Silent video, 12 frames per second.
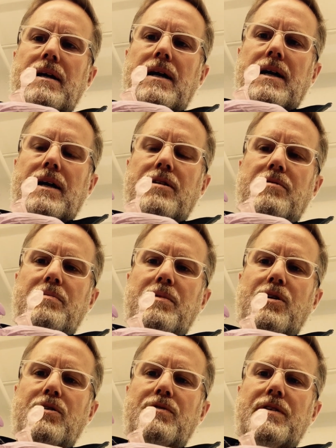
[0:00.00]
I'm going to
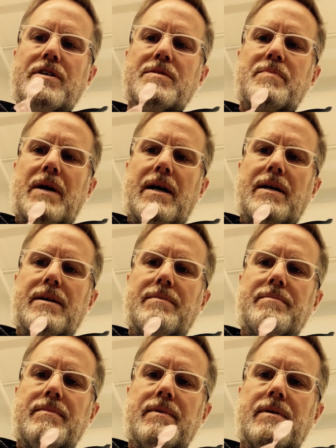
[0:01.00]
remove this bottom